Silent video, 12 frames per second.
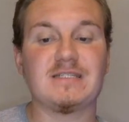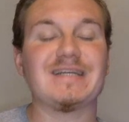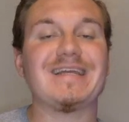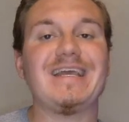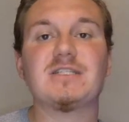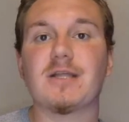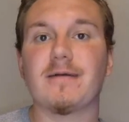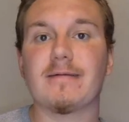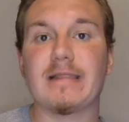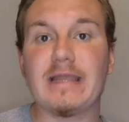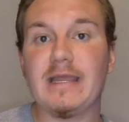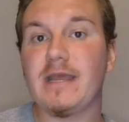and he's their
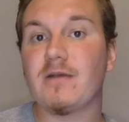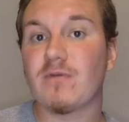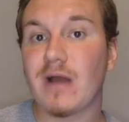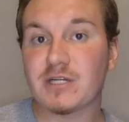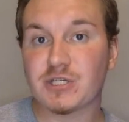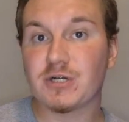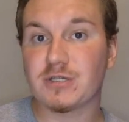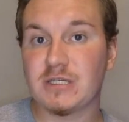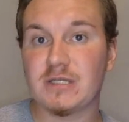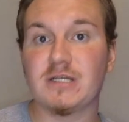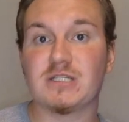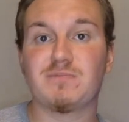leading rusher
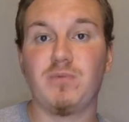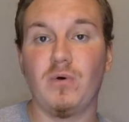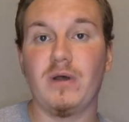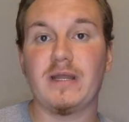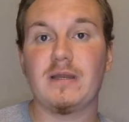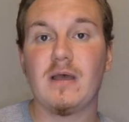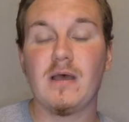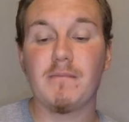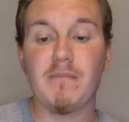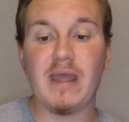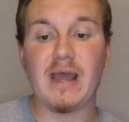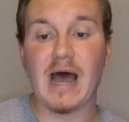to this point,
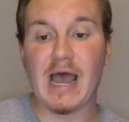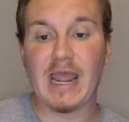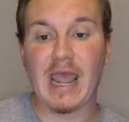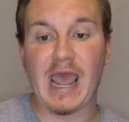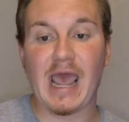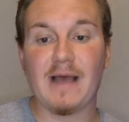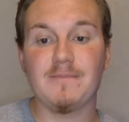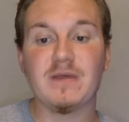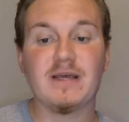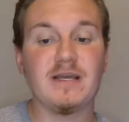may I add.